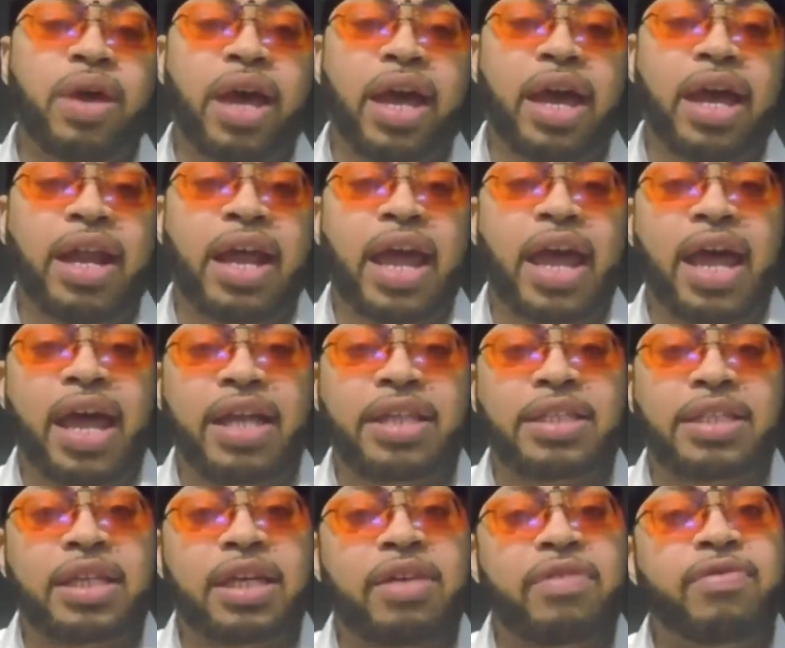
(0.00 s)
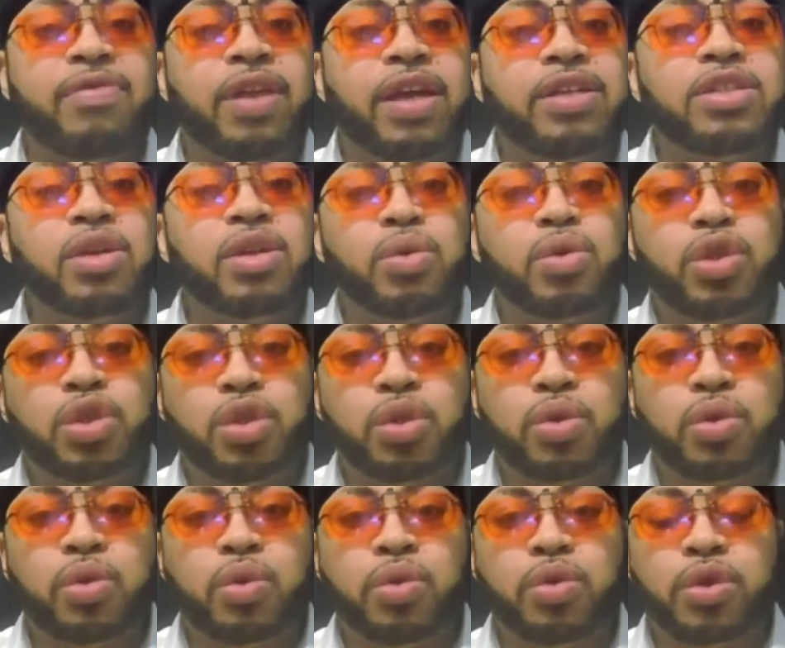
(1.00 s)
add ads if they so
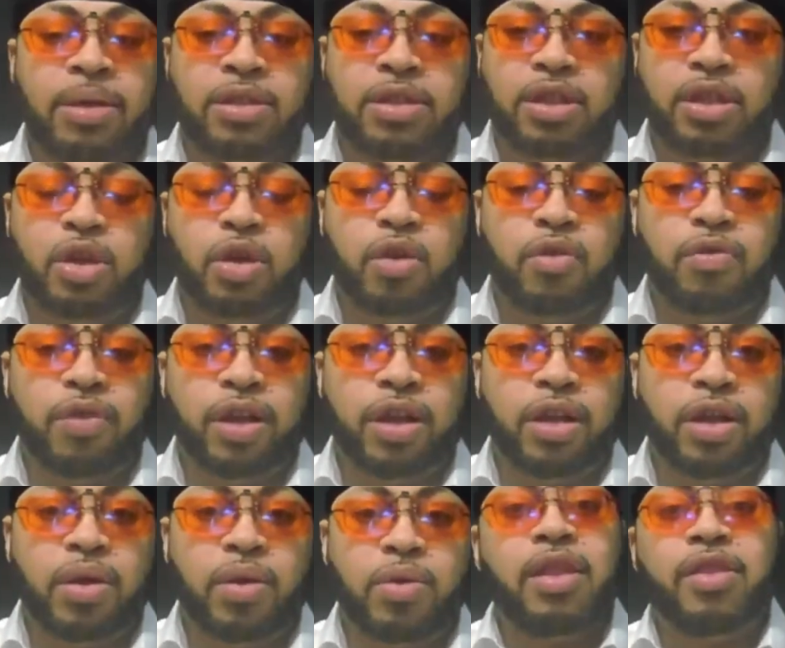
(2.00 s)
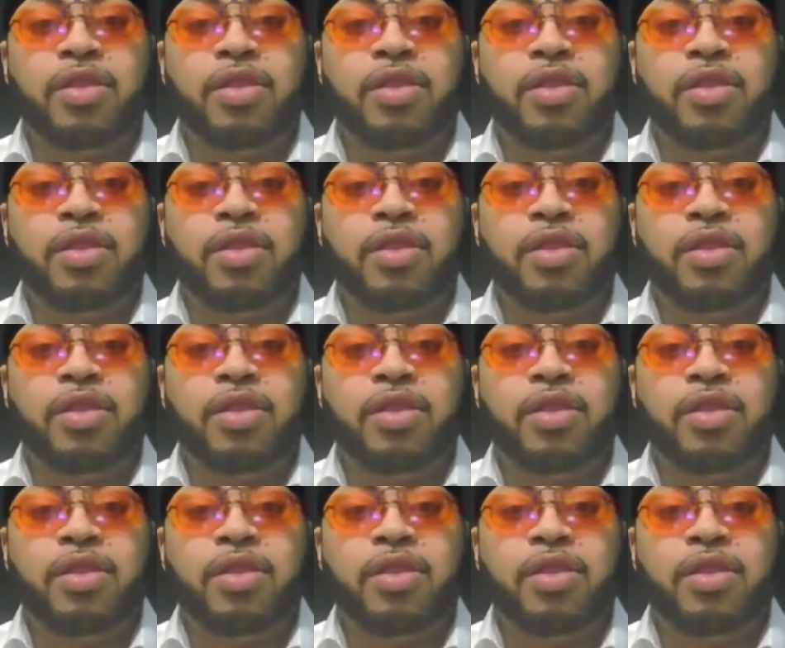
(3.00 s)
choose to your videos.